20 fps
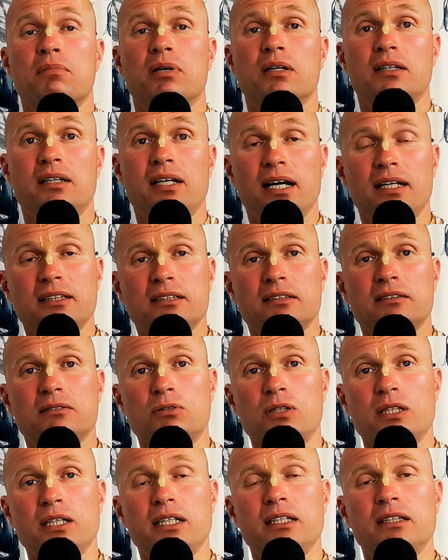But
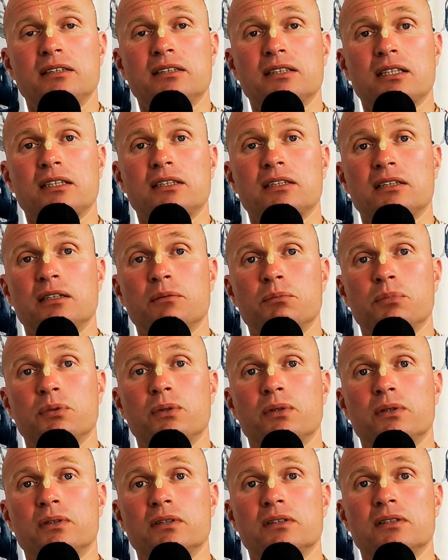that's really such an
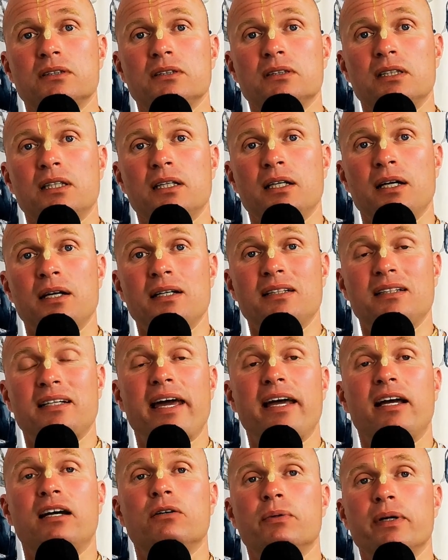important
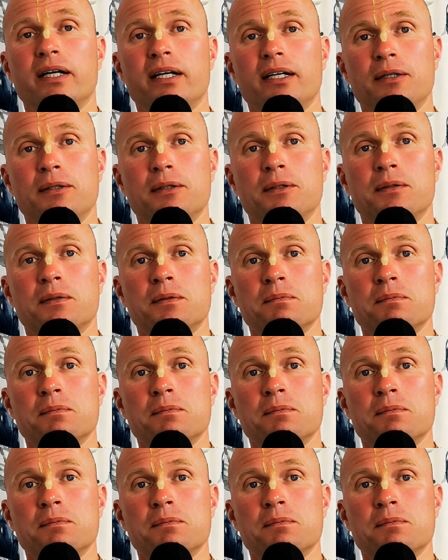takeaway.